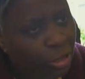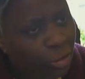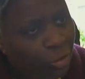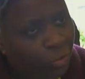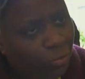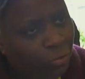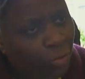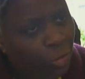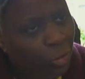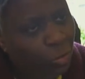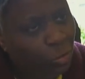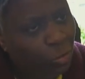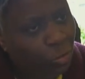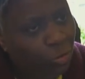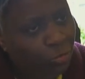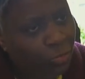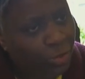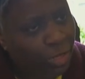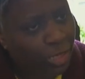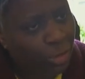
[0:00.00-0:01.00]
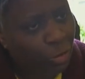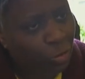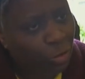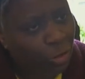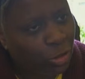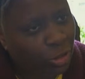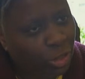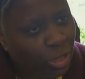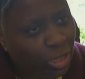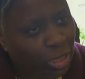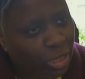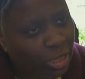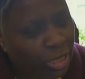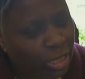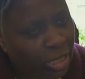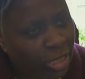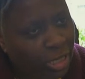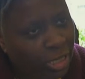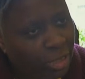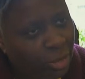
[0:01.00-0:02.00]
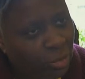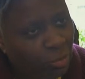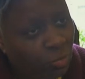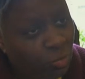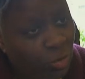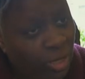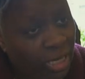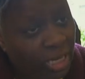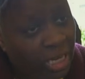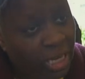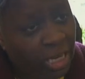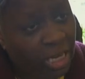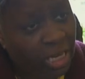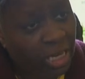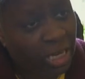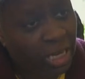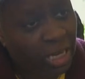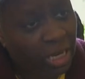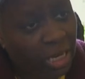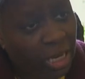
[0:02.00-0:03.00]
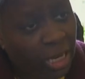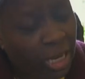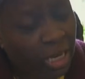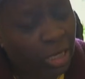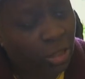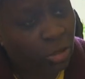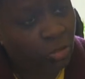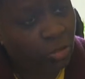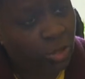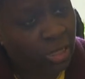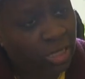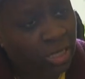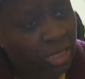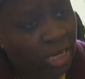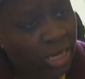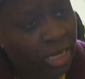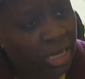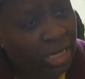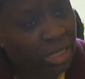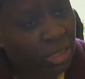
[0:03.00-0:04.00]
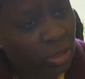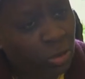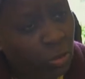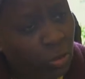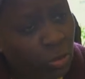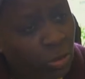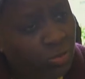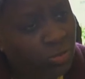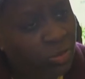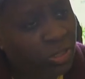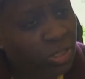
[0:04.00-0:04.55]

of technology is really interesting, and it's sort of